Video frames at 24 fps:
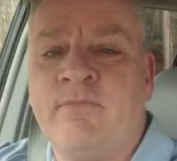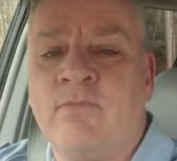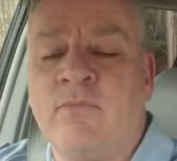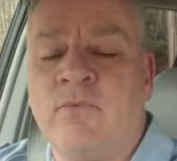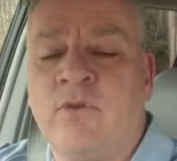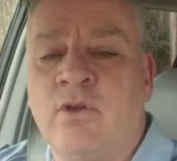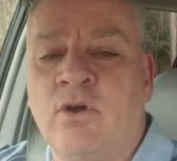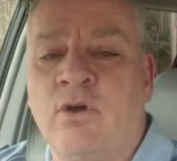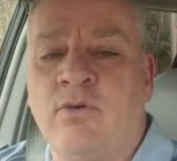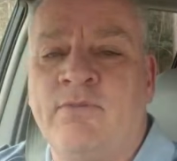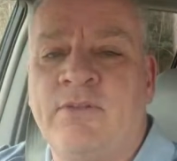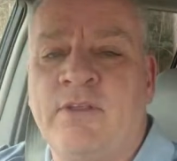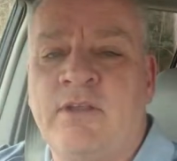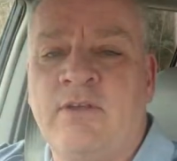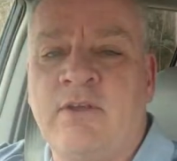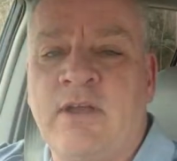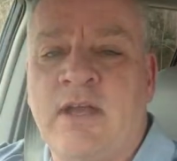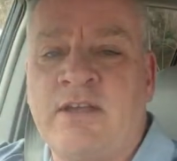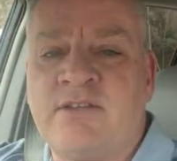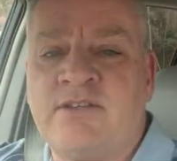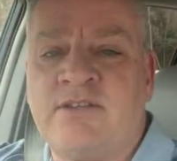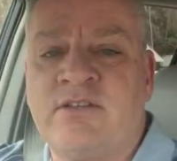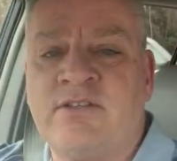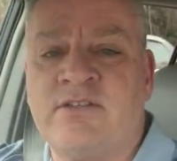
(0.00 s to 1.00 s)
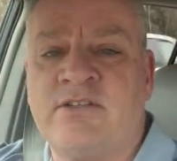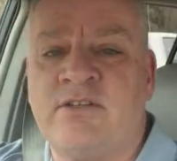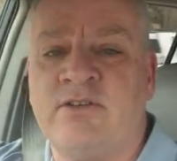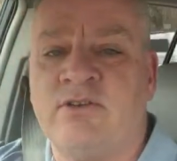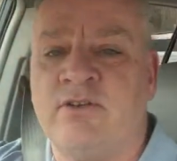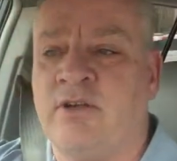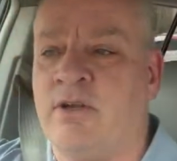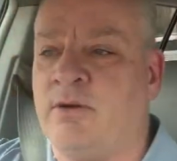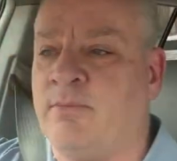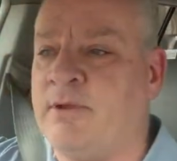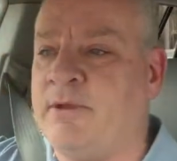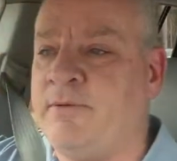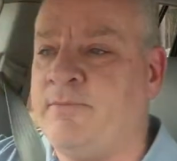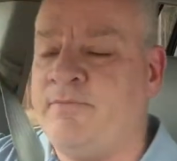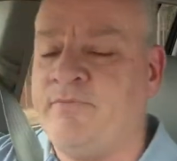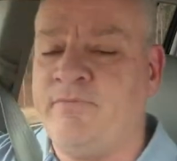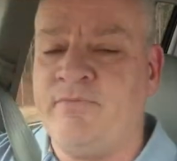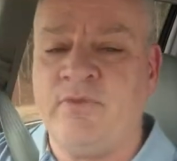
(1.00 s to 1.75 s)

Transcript: Hopefully you guys can still hear me.